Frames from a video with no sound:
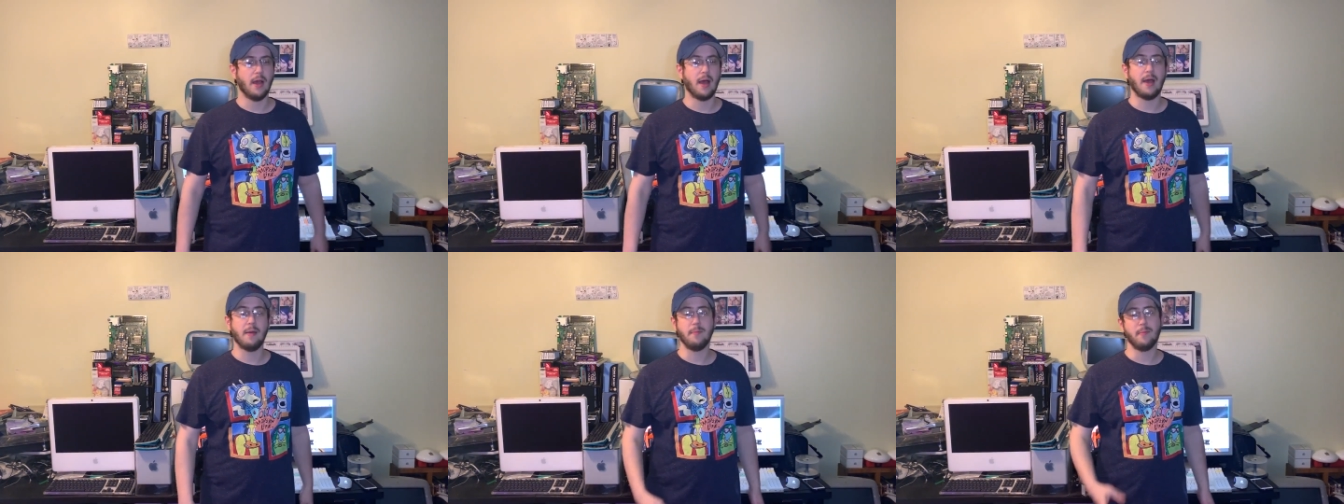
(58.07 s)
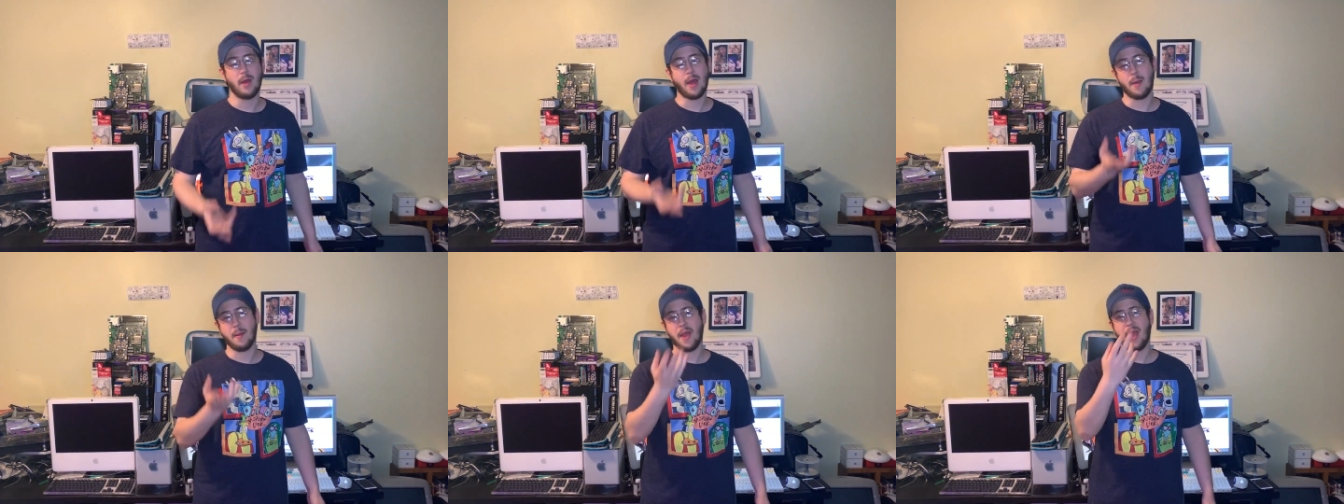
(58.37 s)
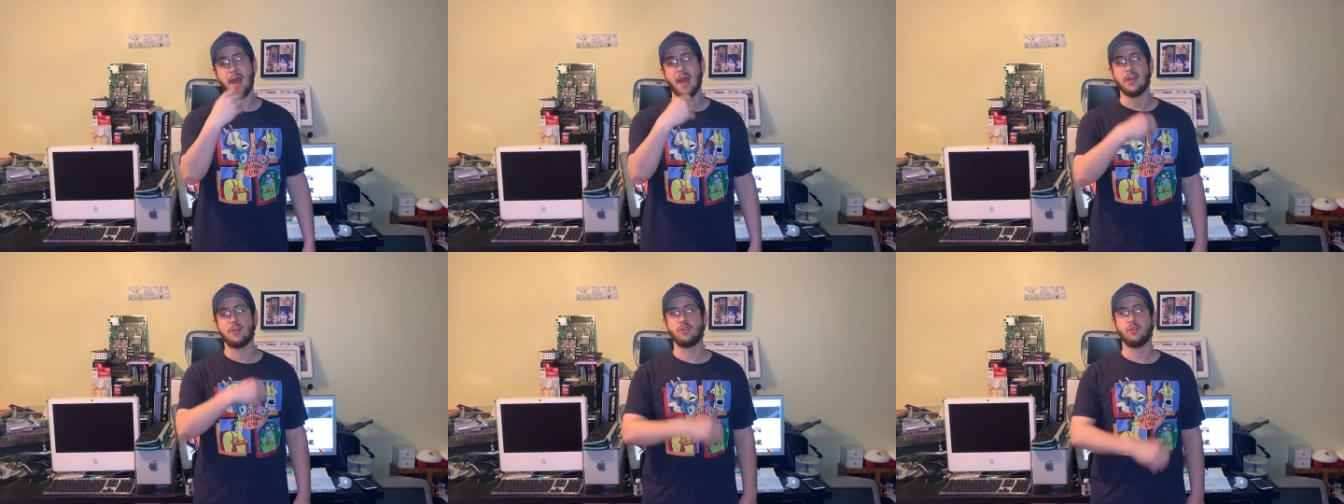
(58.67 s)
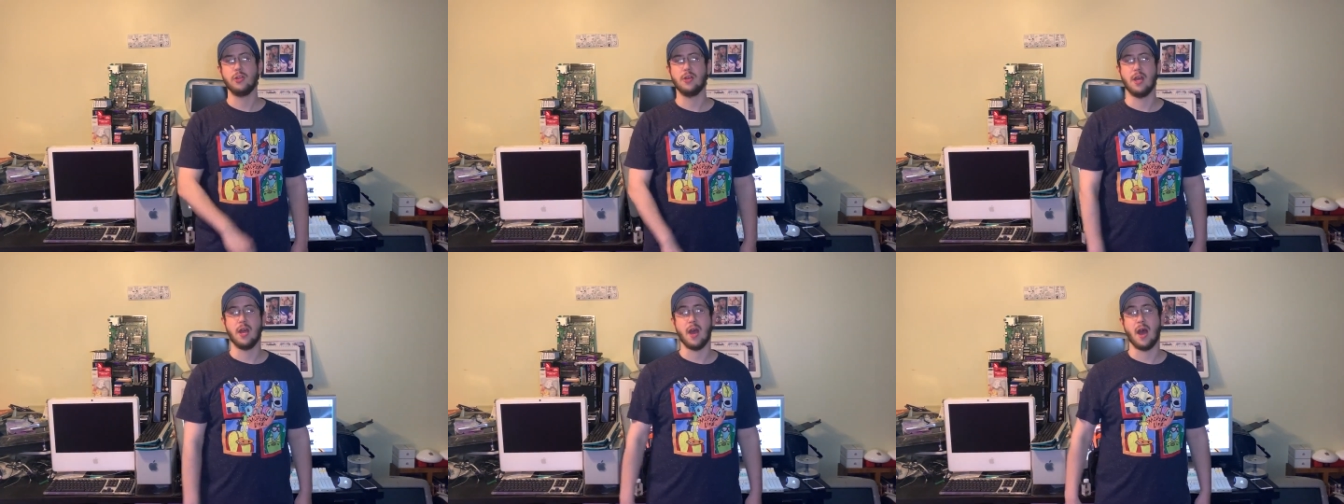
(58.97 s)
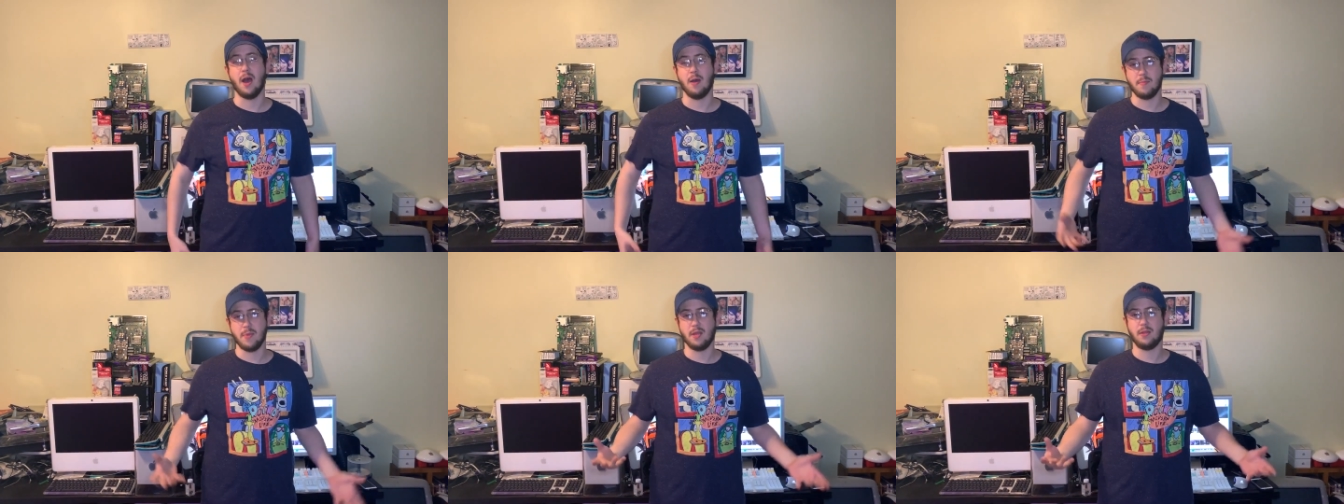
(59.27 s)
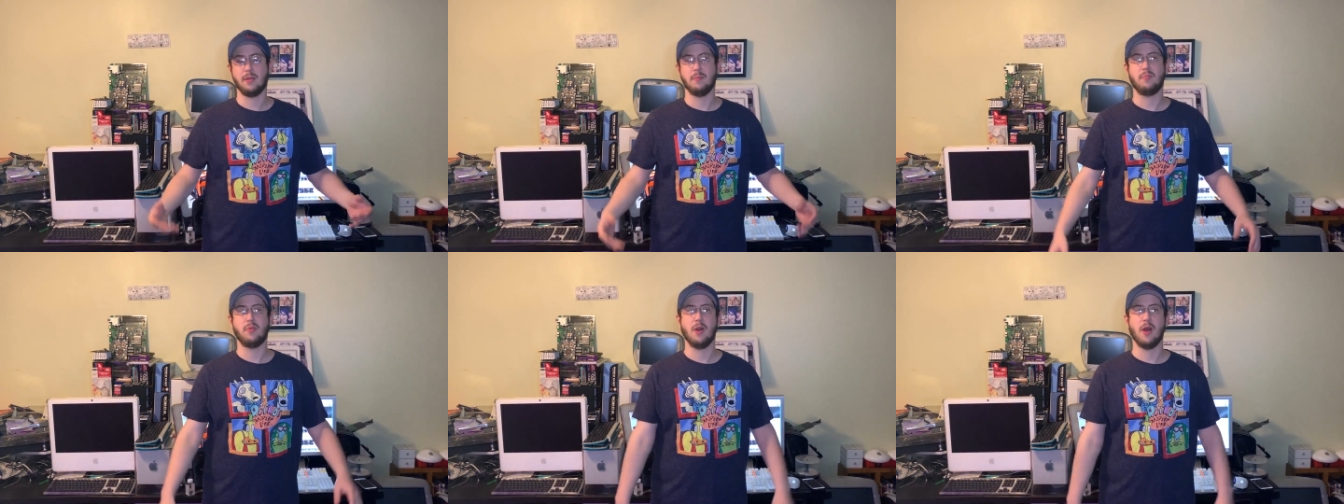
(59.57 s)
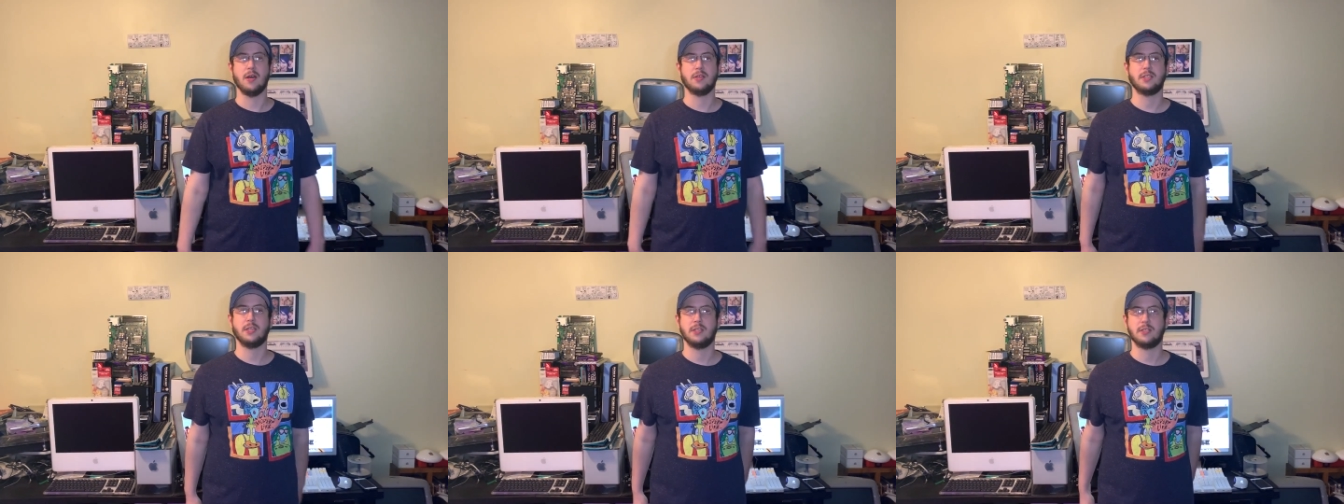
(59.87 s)
I'm I actually I'm in the
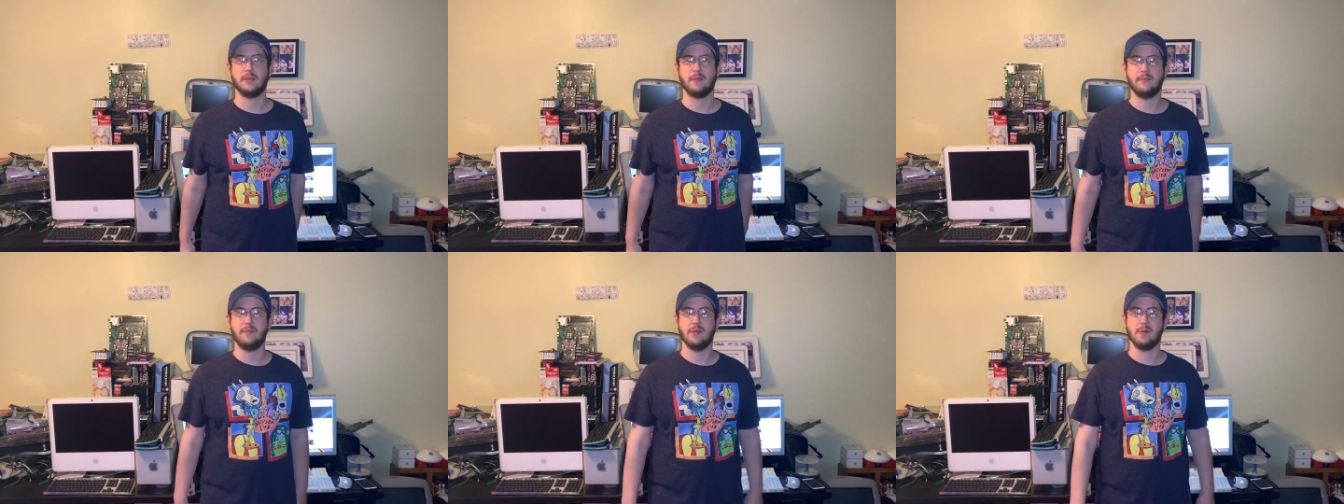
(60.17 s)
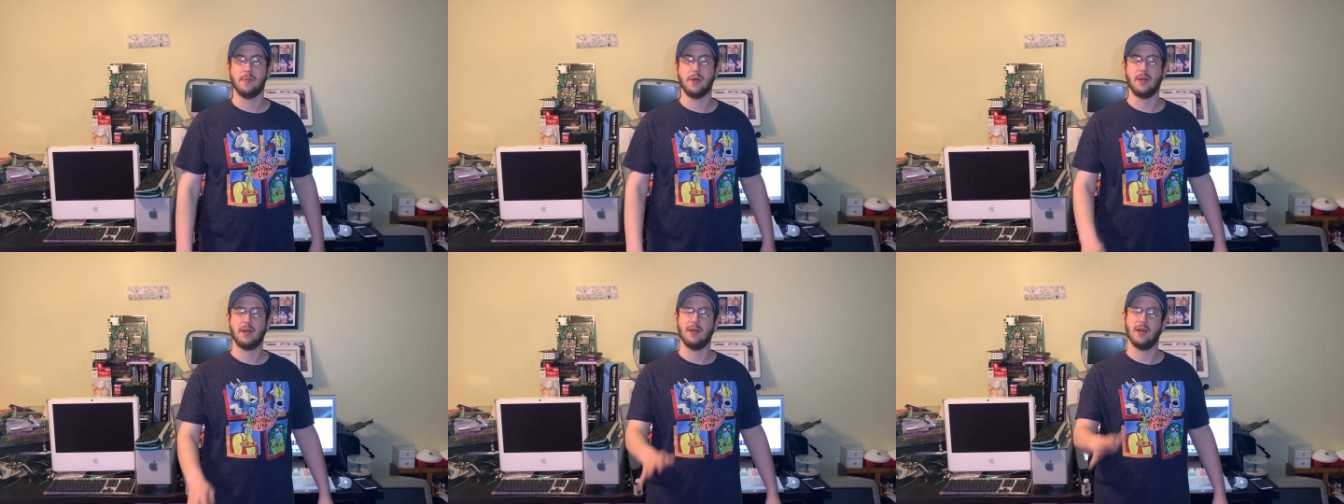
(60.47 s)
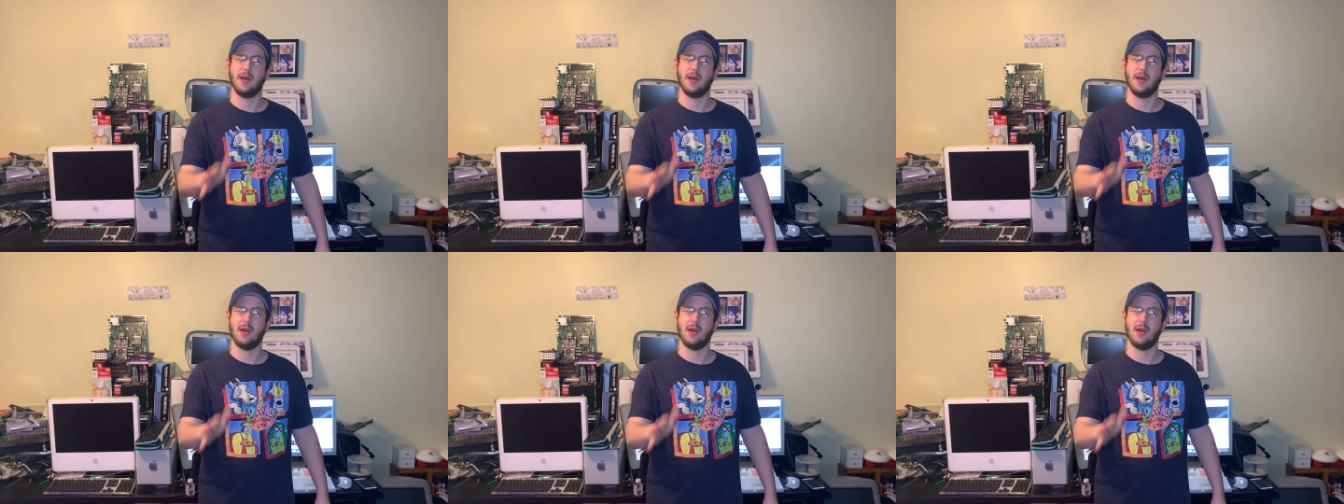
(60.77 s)
process of filming